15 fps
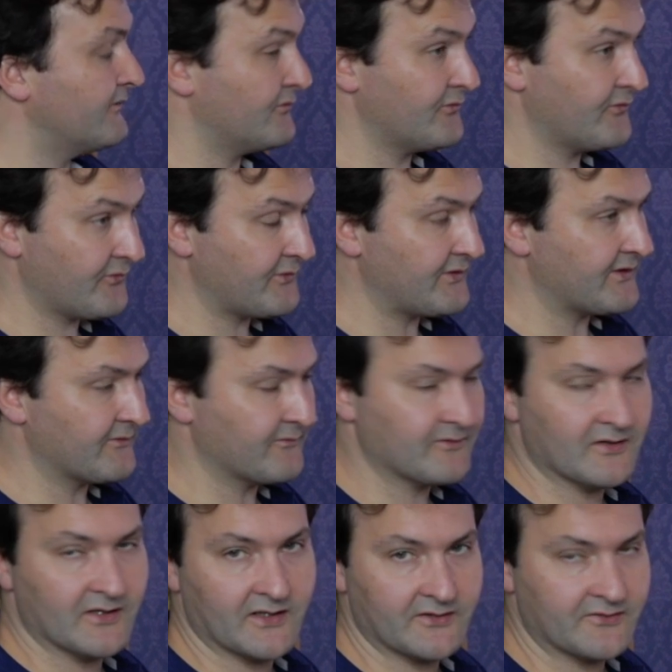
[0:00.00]
to 3 if
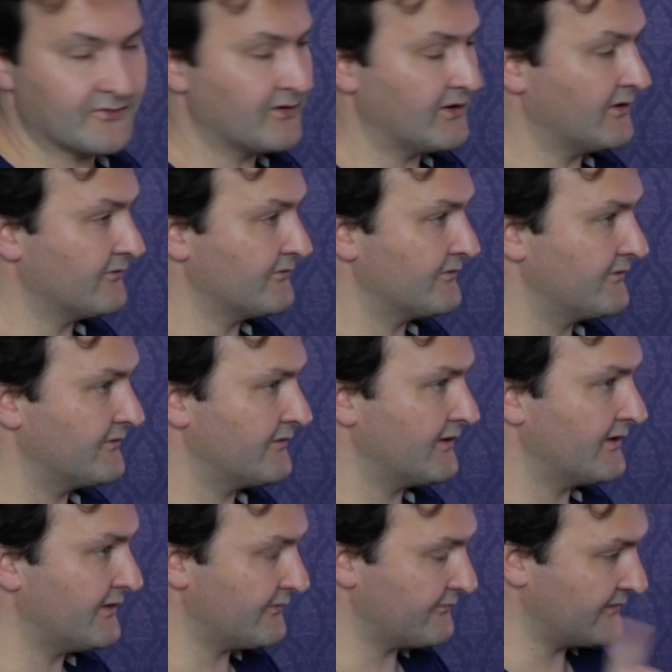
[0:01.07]
you like to count.
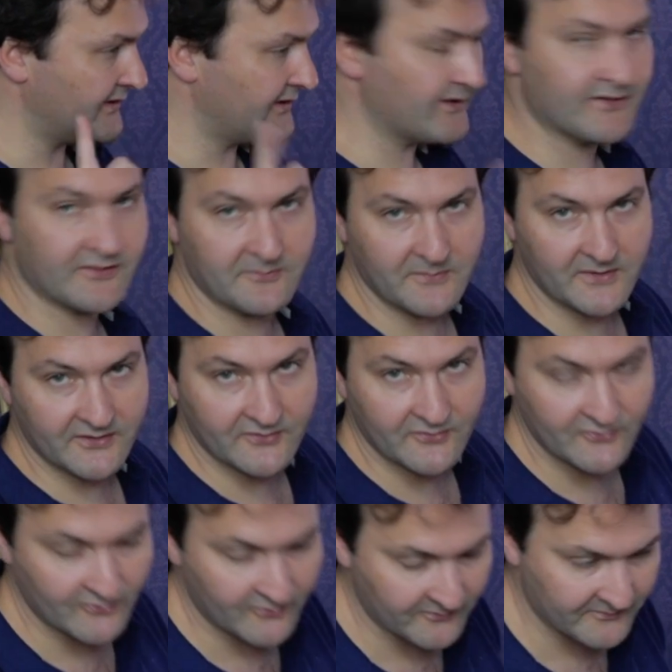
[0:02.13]
I have an inner
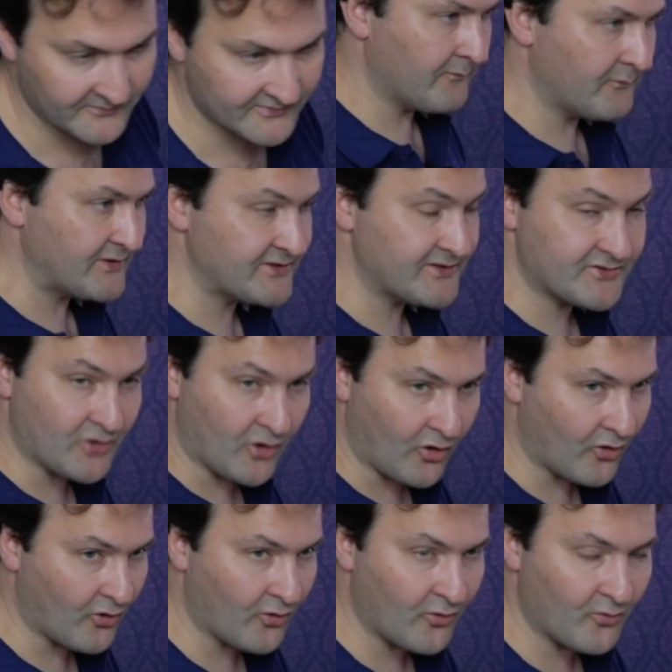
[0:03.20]
metronome which is
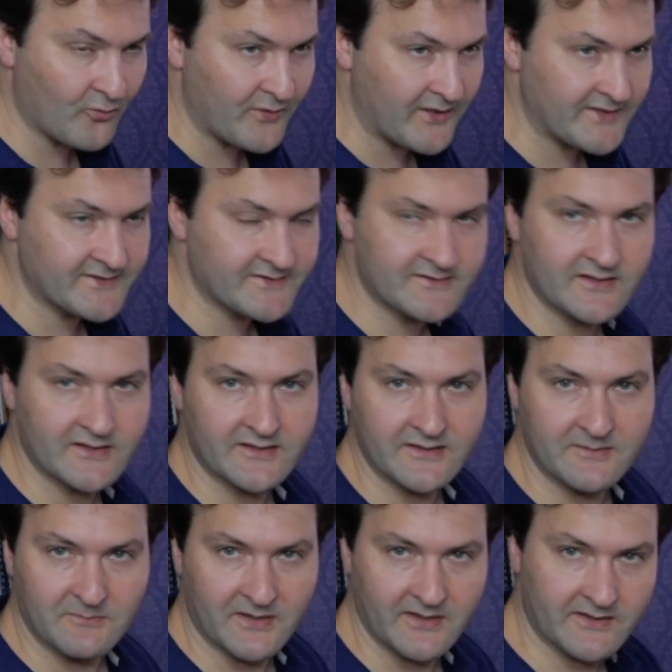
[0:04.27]
always
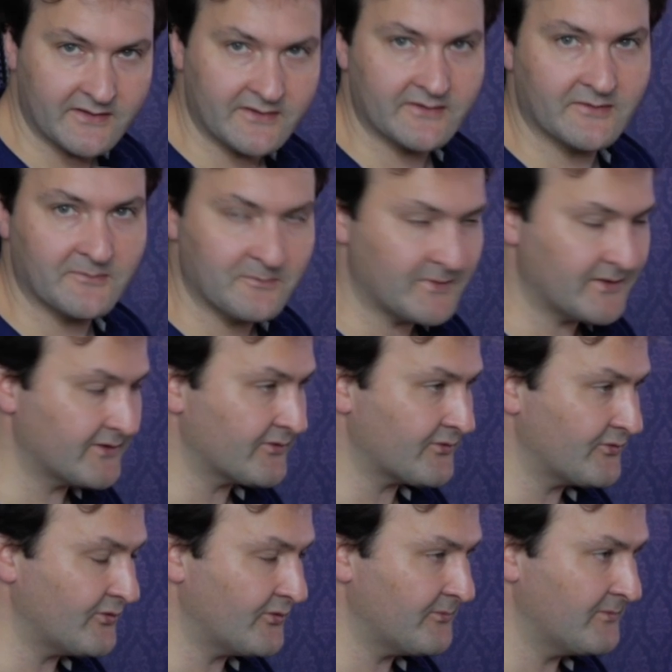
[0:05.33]
ticking, my inner
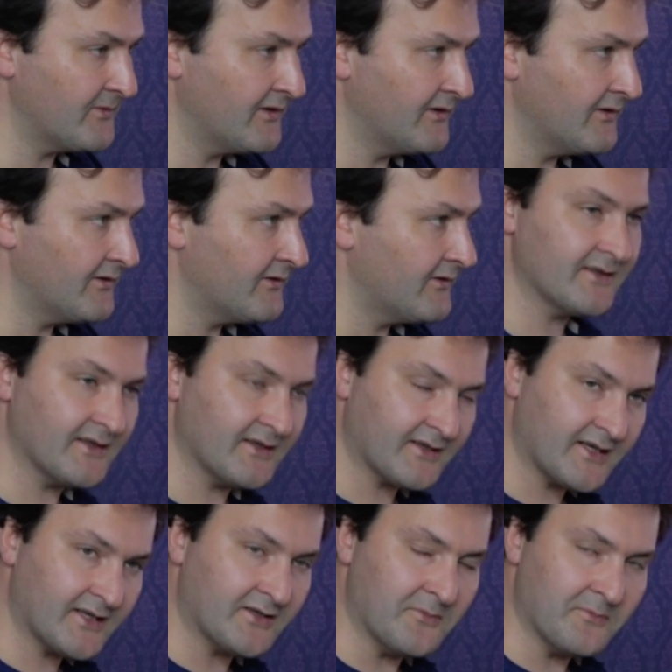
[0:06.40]
metronome. I
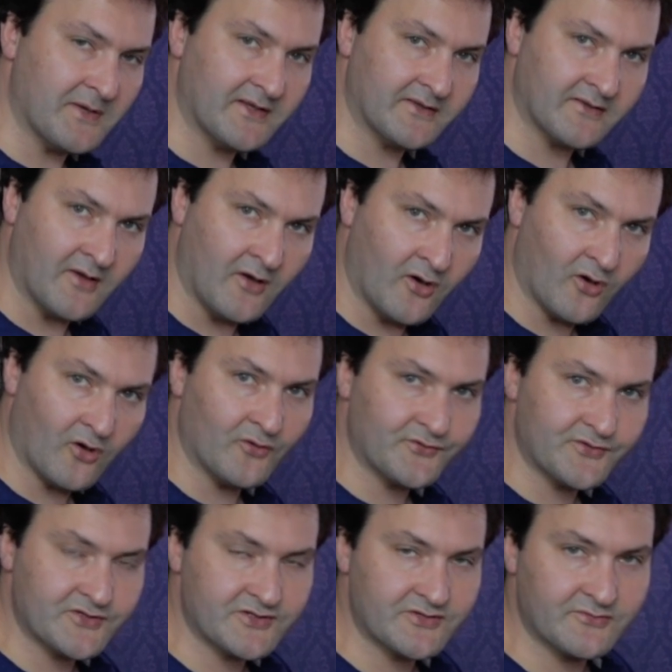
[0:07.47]
recommend all
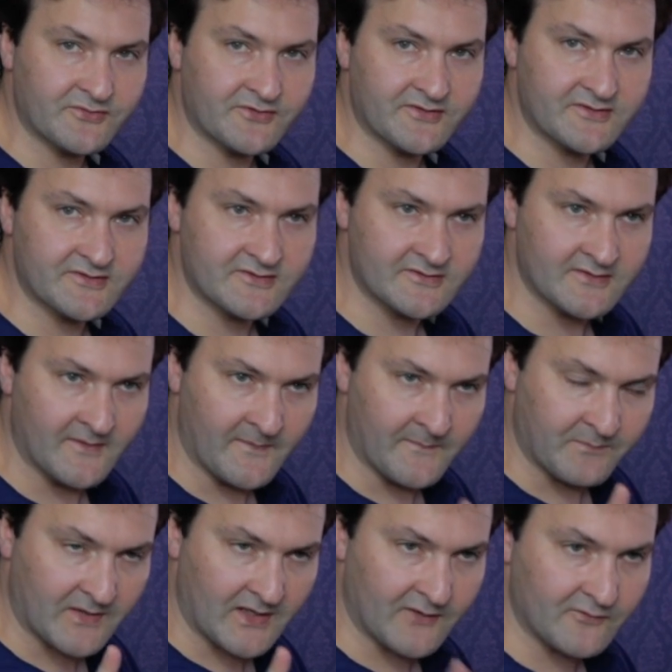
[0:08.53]
the students,
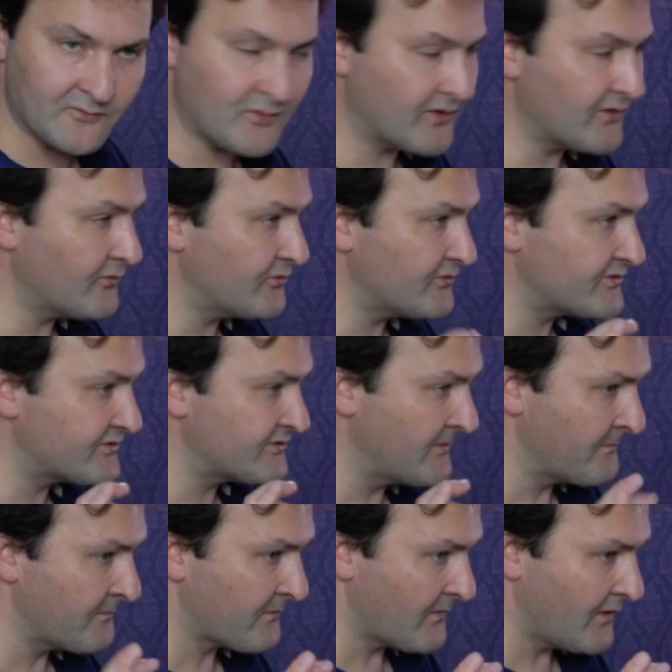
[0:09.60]
everyone who is
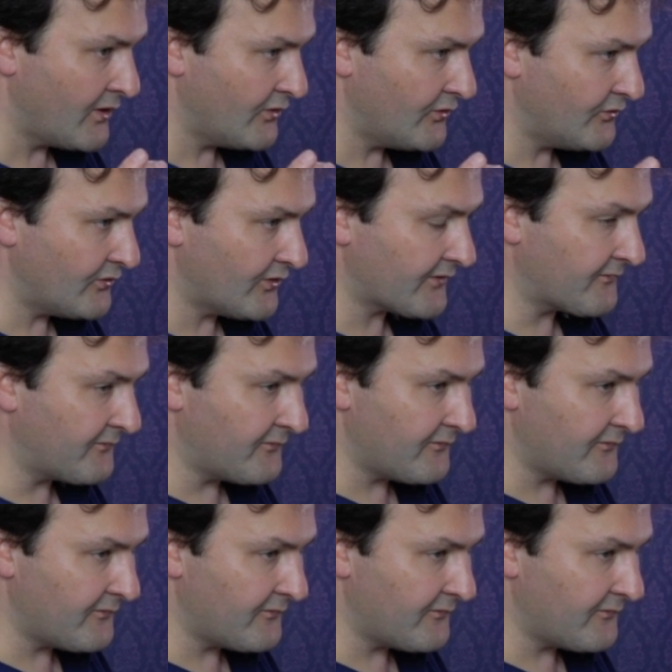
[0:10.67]
not